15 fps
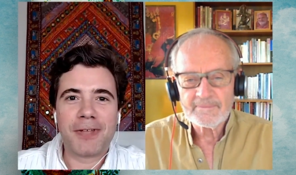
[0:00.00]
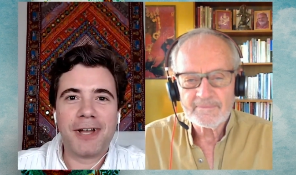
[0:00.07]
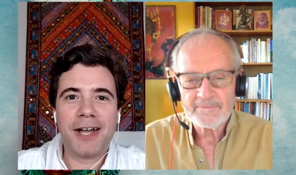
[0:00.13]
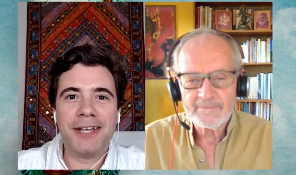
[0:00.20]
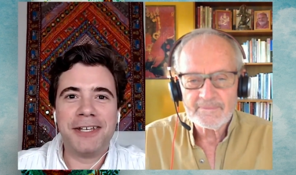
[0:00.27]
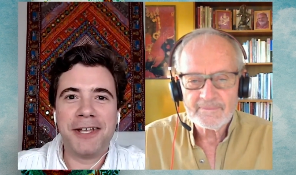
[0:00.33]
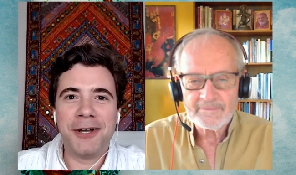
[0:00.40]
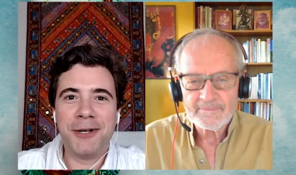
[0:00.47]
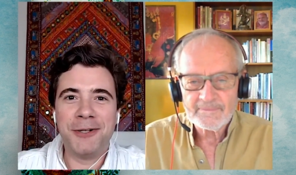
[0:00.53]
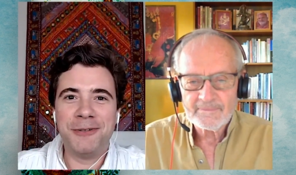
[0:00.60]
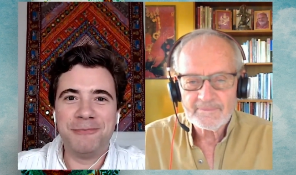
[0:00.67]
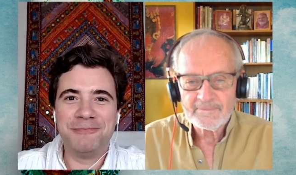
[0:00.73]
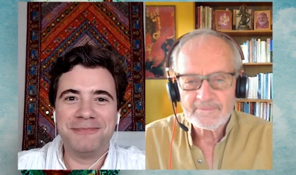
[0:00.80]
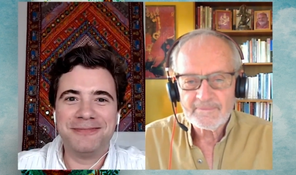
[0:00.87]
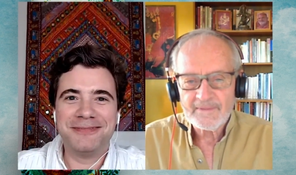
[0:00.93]
Speaker 1: Hi,
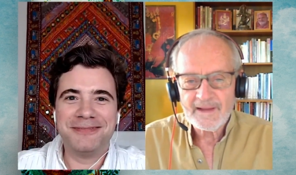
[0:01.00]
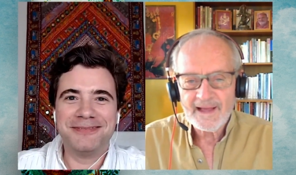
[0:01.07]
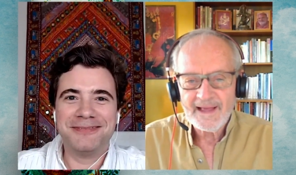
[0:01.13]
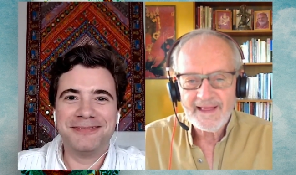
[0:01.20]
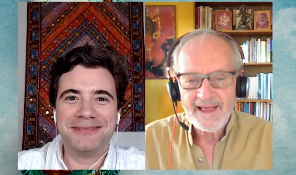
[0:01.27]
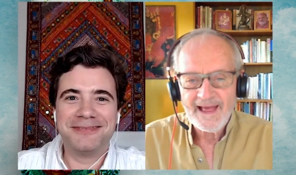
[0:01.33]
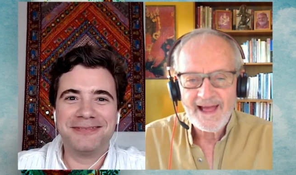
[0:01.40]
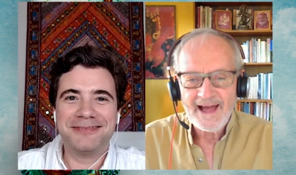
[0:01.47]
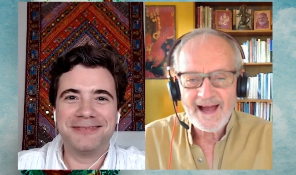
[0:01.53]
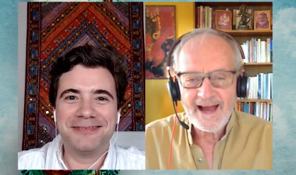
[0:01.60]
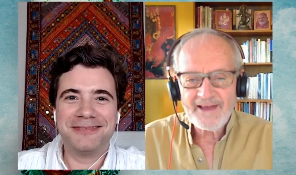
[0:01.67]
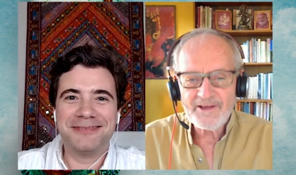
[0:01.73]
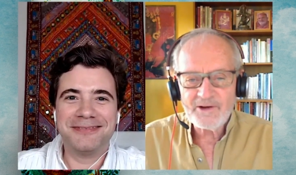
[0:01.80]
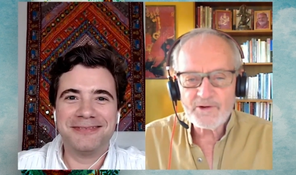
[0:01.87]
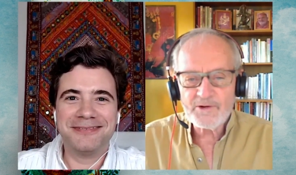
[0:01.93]
Dale.
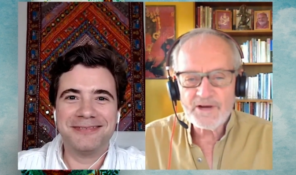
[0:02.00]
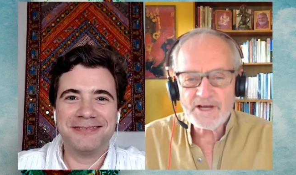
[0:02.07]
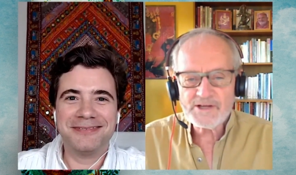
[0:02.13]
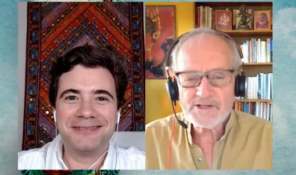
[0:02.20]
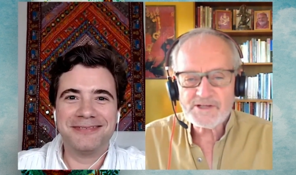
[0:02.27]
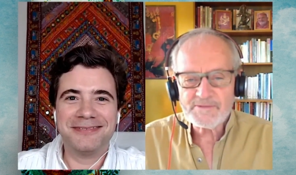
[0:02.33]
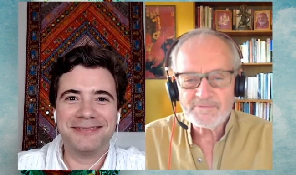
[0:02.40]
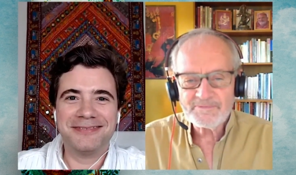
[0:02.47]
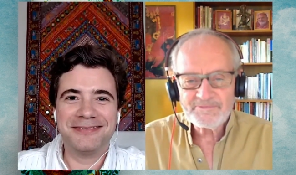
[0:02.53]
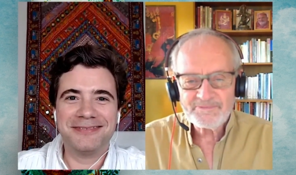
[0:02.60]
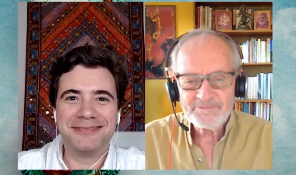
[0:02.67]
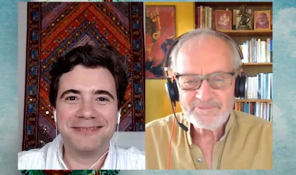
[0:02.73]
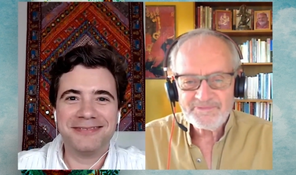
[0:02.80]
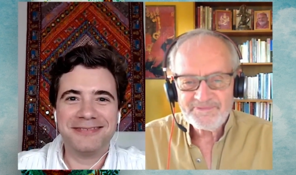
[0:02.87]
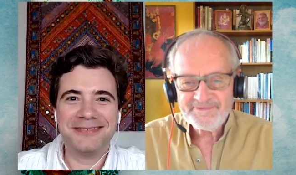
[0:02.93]
Speaker 2: Hi there, Chris.
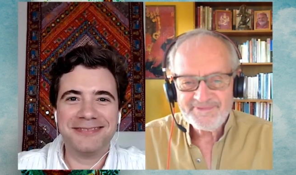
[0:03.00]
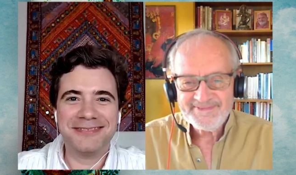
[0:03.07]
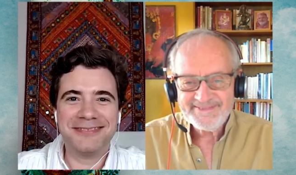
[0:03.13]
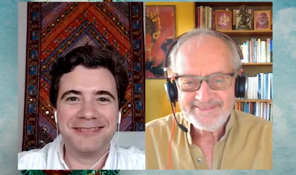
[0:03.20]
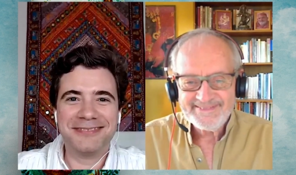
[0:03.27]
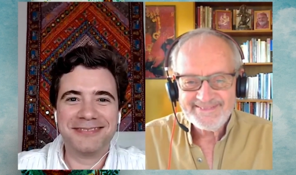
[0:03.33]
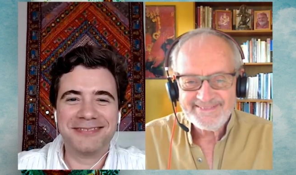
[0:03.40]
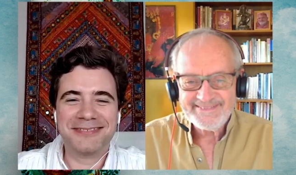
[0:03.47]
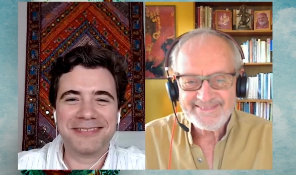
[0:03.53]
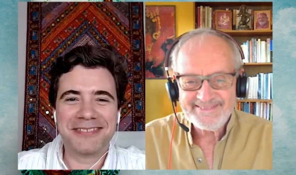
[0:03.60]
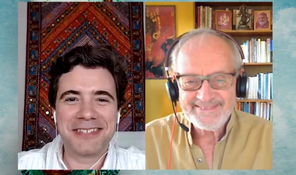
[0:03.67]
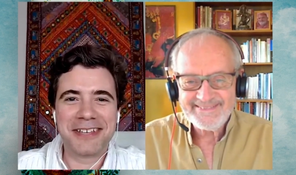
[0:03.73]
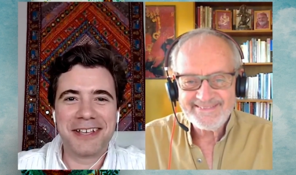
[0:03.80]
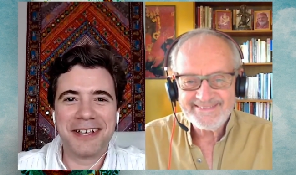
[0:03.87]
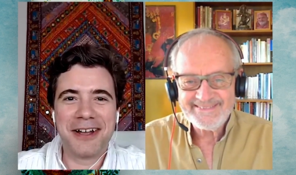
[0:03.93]
Speaker 1: How are
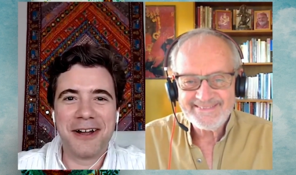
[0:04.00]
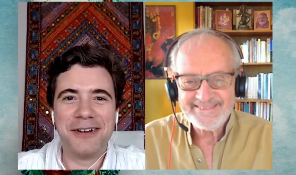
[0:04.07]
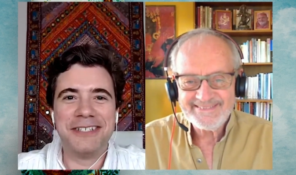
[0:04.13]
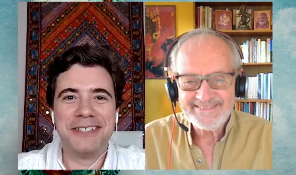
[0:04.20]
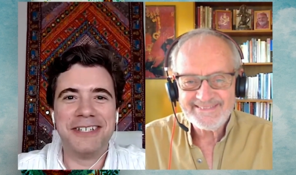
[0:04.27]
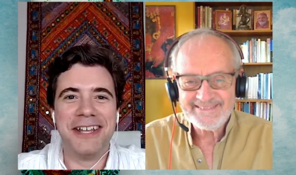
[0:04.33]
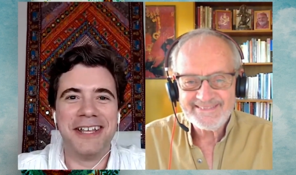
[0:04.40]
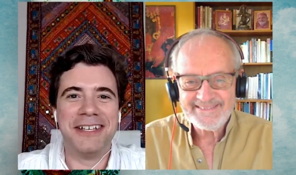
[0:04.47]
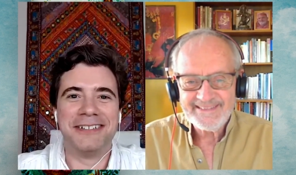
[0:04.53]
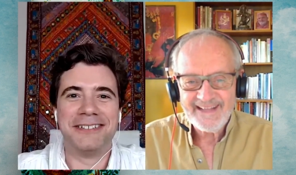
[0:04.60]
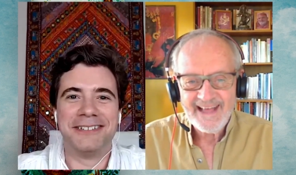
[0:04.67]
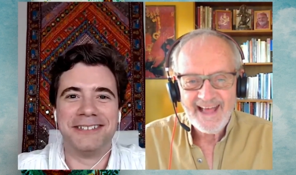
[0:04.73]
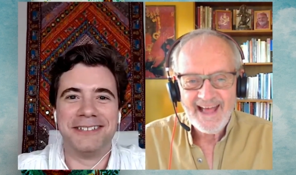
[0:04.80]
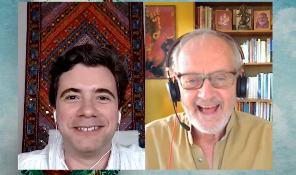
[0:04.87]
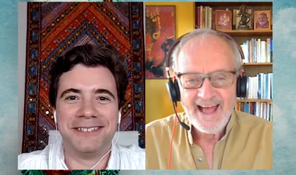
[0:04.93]
you today?
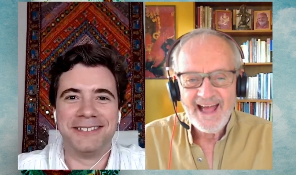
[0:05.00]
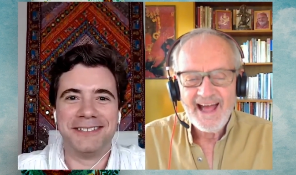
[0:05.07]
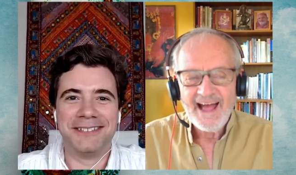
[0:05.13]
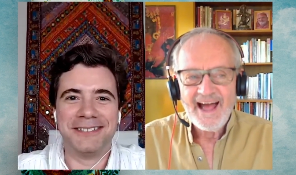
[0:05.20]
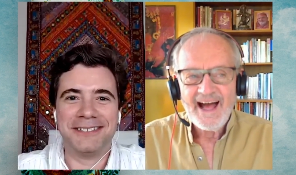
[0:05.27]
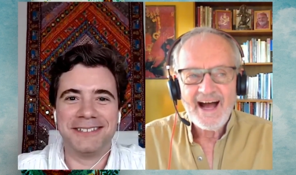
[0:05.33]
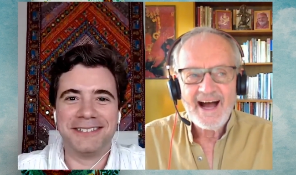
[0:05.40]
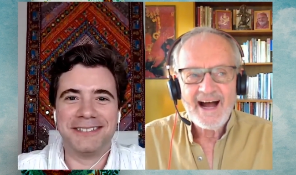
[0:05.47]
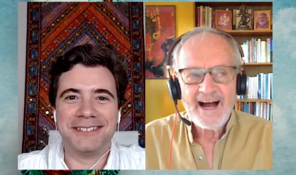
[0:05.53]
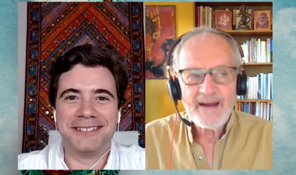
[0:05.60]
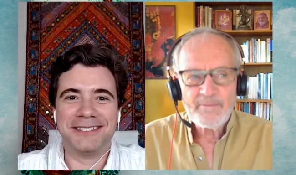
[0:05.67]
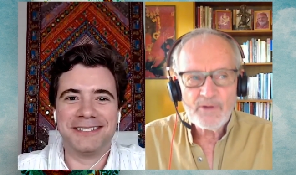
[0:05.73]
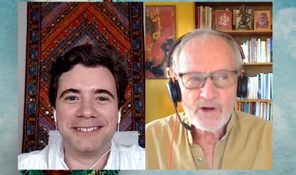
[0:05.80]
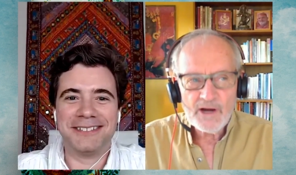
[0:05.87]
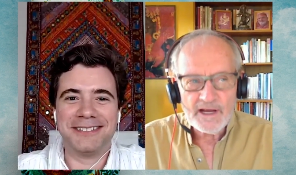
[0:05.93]

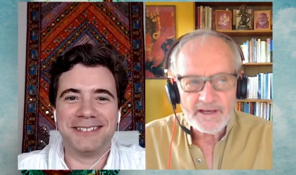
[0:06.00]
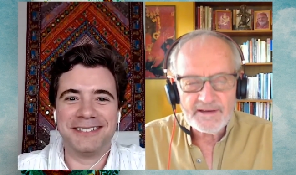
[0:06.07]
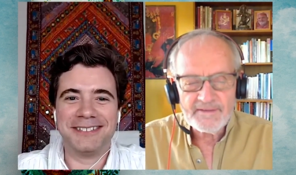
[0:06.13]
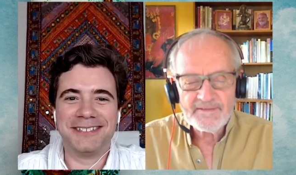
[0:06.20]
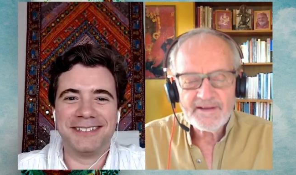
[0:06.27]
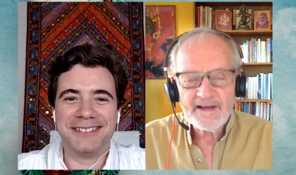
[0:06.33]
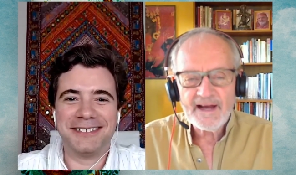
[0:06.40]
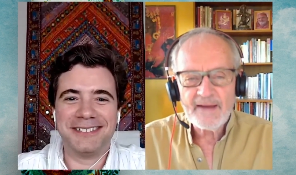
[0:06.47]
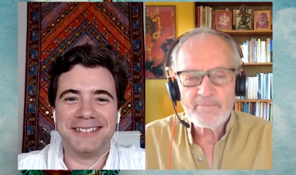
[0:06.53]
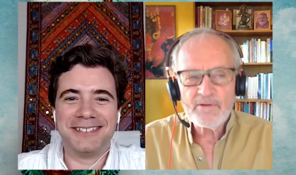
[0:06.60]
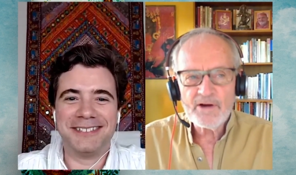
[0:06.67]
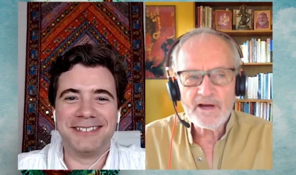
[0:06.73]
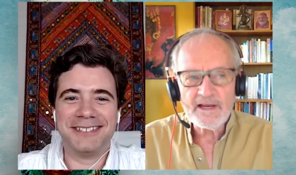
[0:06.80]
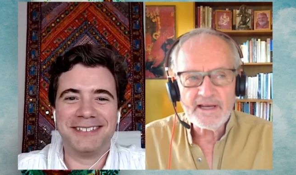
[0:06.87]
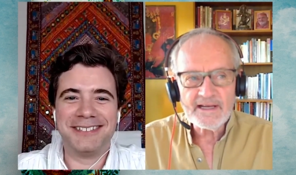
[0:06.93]
Speaker 2: I'm good.
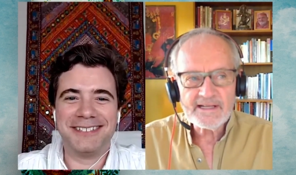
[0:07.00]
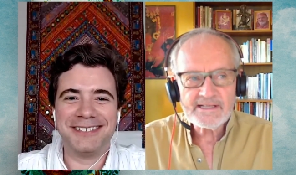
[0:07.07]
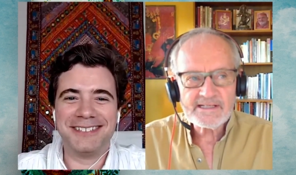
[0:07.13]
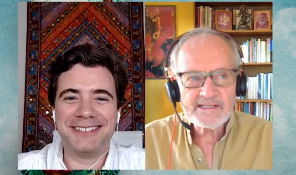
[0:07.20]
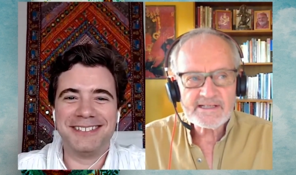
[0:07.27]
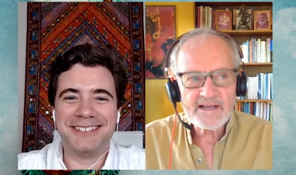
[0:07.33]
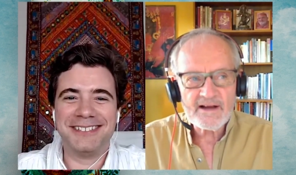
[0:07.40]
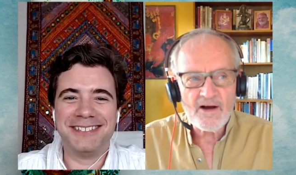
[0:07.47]
It's